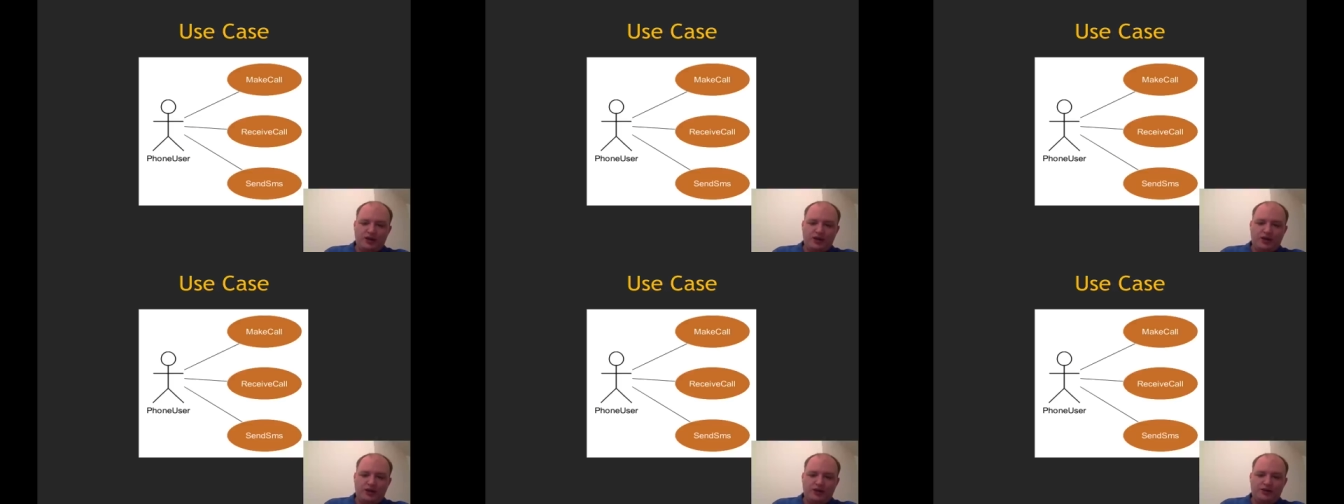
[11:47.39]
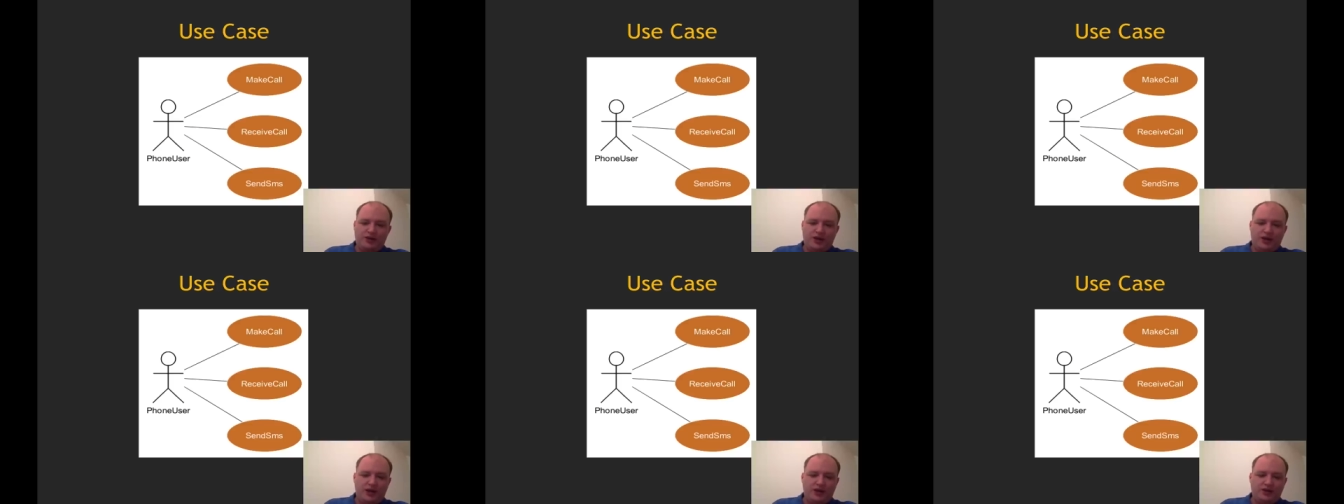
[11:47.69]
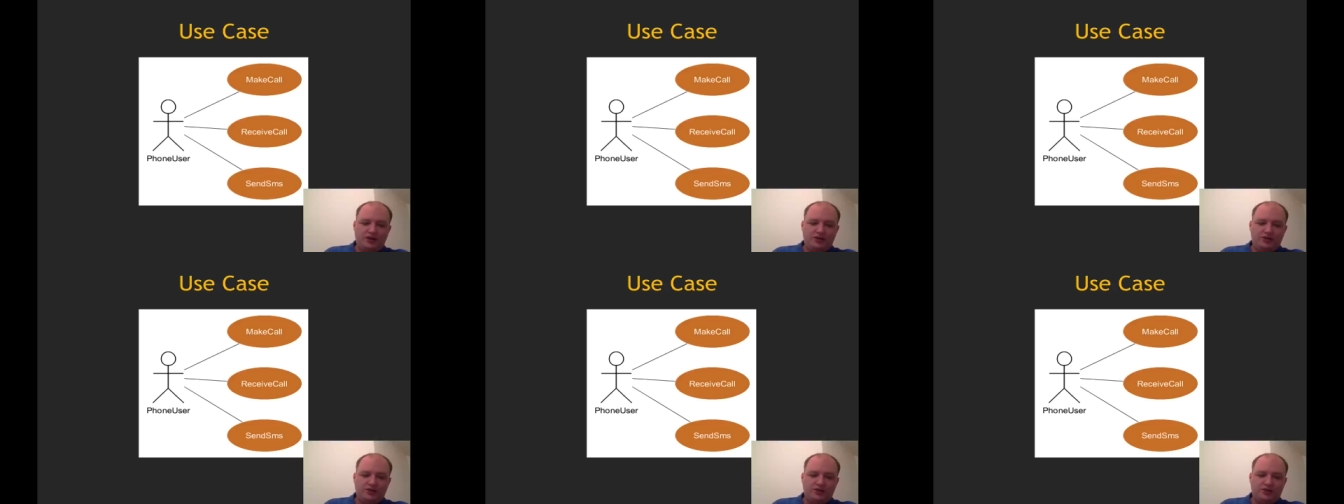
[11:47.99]
and
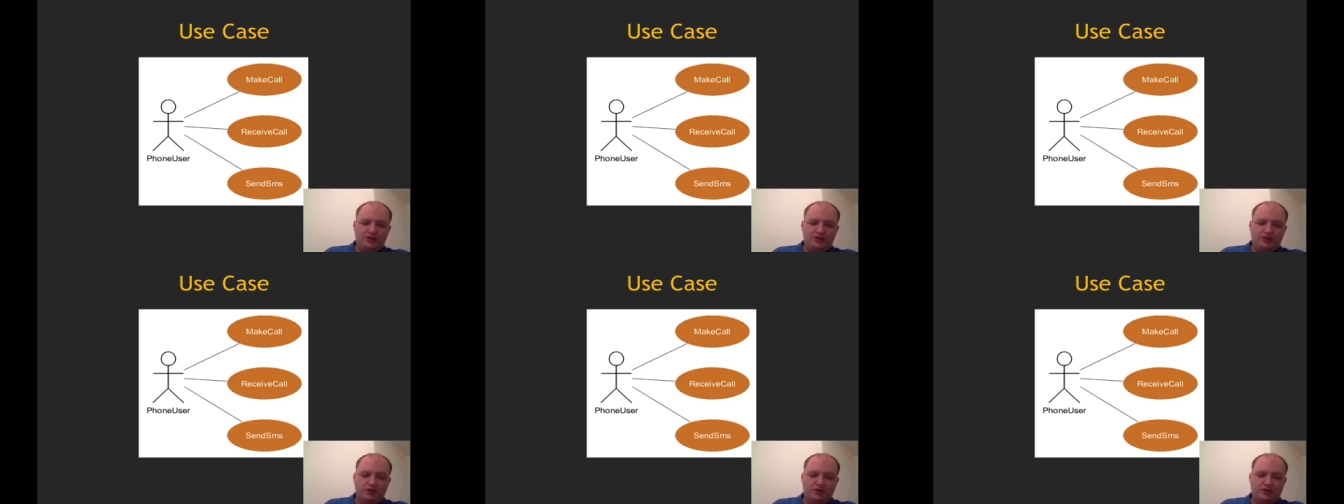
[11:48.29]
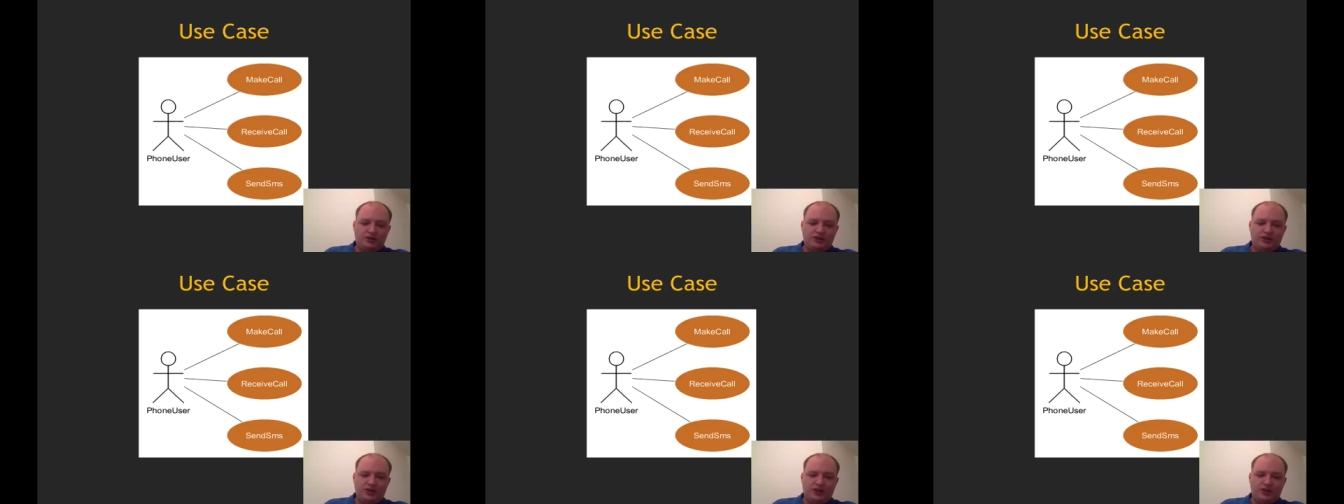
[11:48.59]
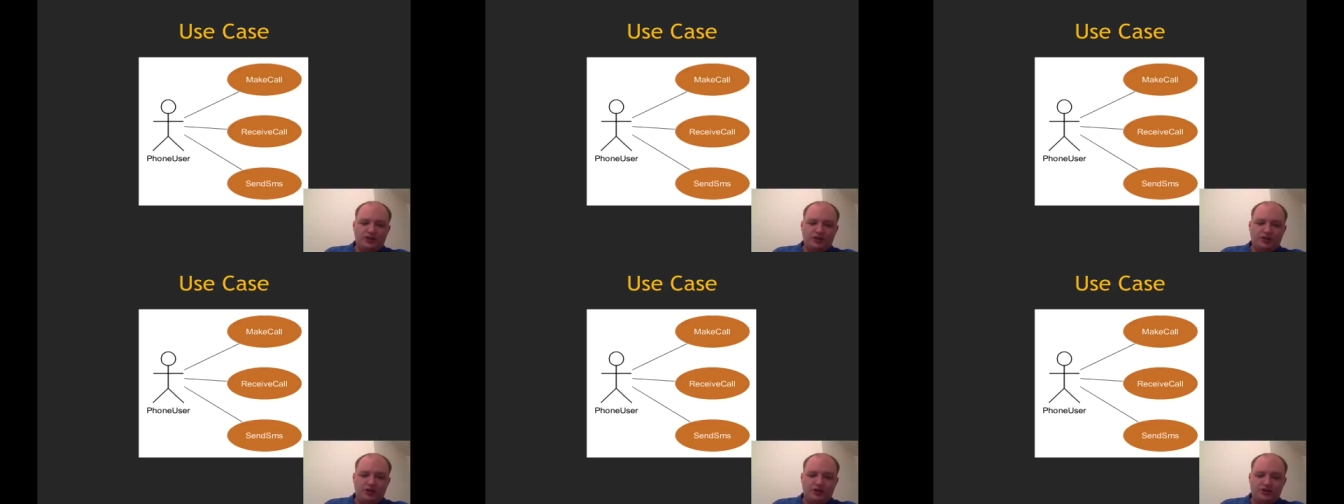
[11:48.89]
then you're totally
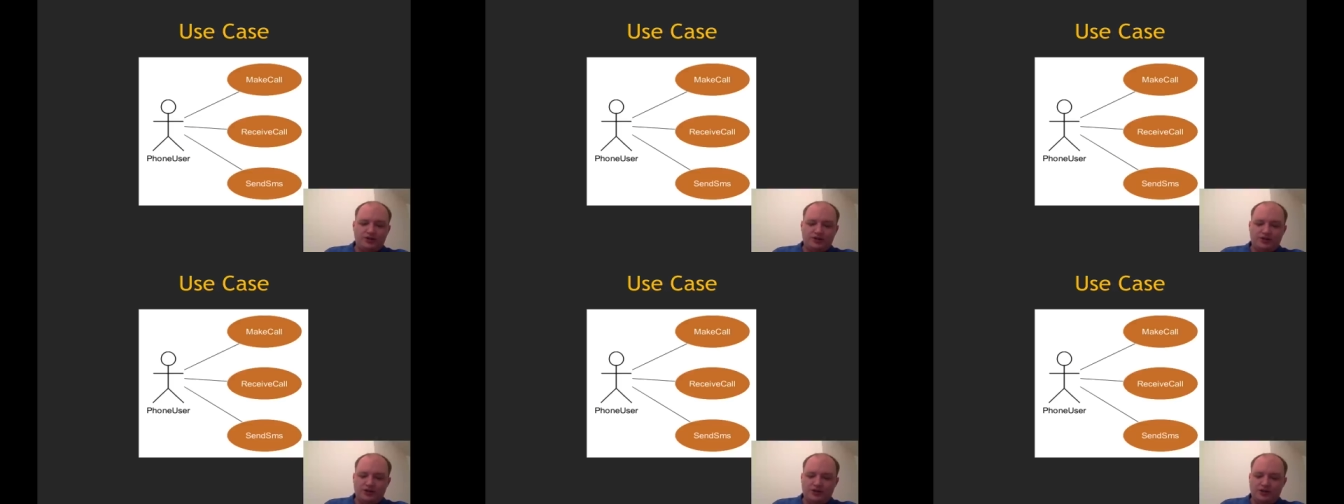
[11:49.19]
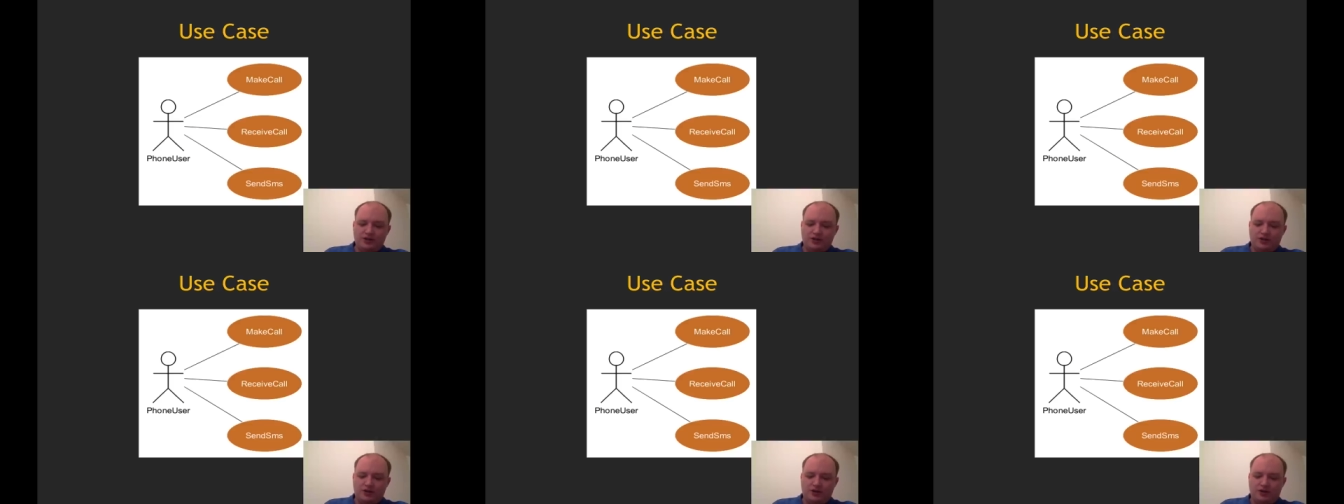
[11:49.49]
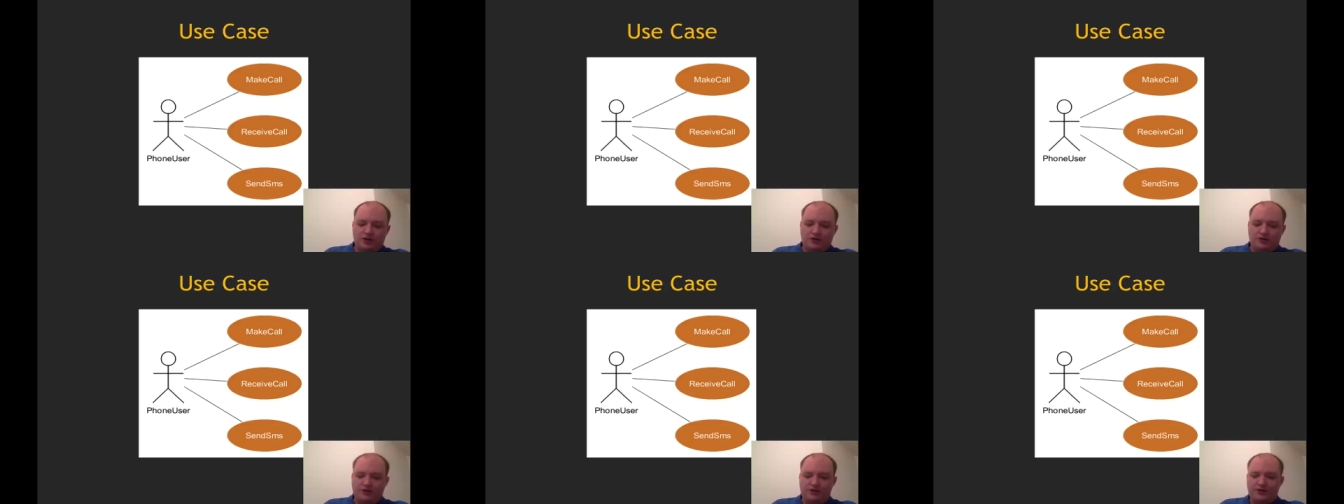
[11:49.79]
agnostic
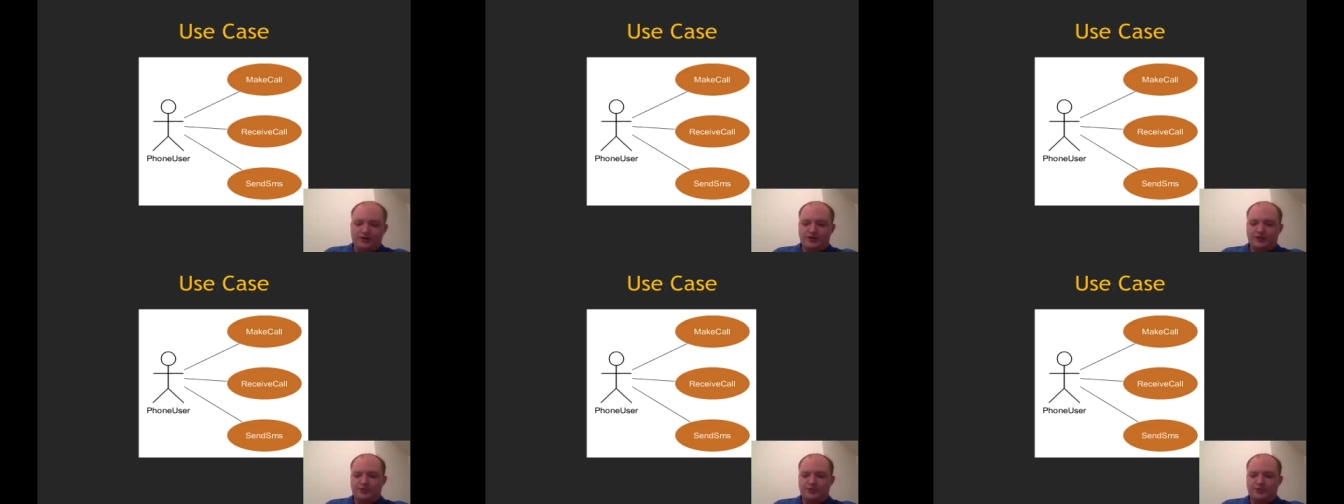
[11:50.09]
of the